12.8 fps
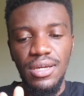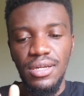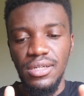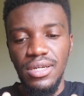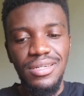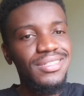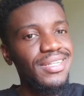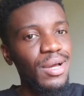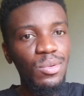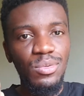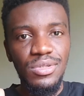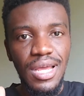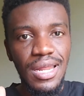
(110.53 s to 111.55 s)
could
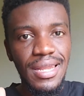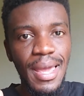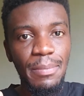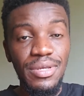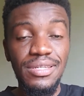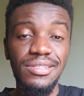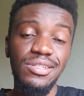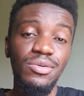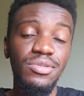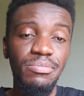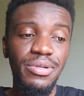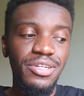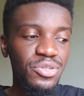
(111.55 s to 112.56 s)
download an app easily on
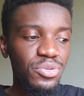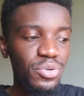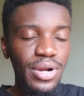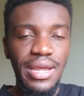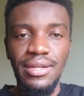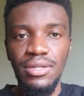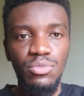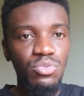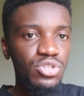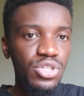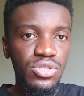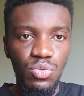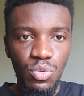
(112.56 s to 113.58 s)
the Play Store and it would
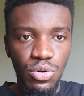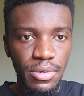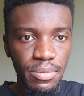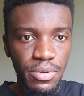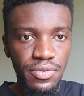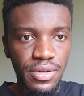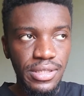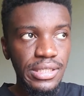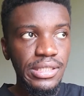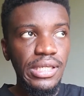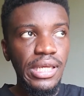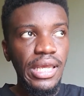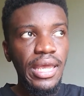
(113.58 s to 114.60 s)
just work perfectly.
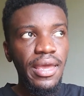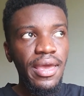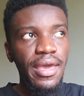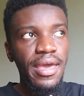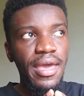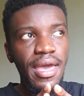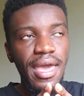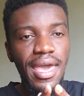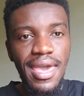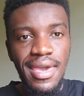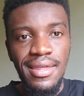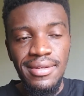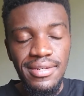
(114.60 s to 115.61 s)

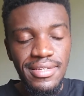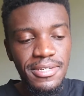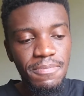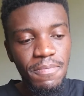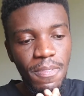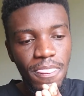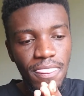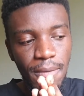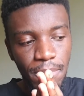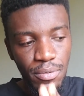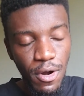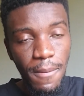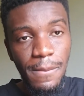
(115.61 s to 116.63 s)
And the
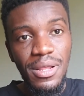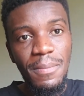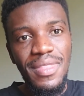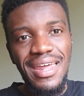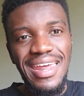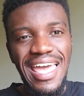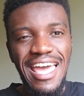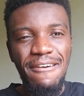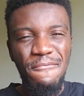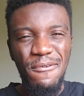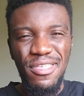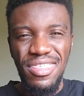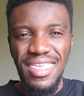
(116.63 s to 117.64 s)
problem that I have
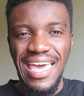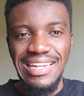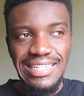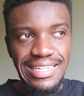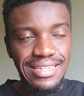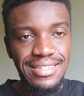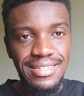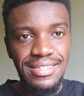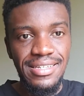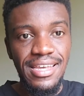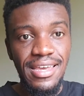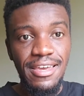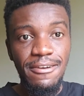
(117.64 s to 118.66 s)
with that is
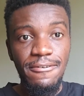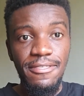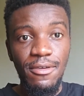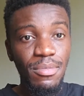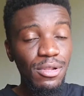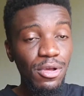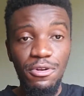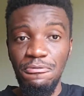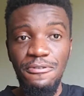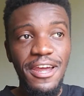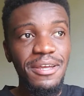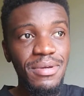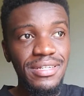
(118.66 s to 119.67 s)
there'll be a lot of
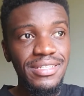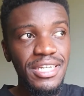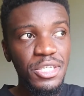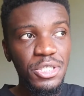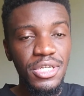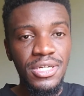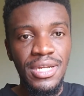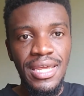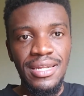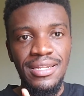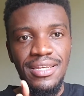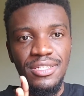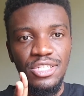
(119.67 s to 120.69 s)
fragmentation,
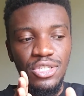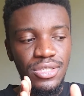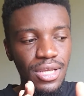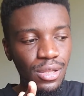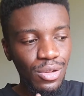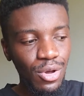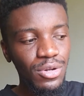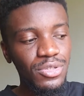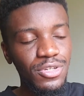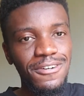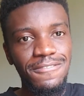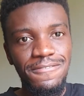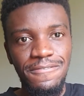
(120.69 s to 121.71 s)
and there's just a lot
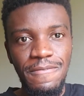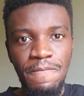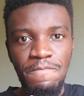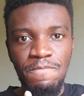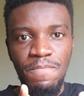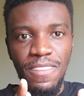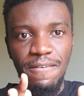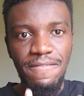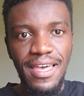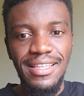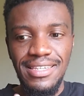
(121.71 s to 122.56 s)
of, the fact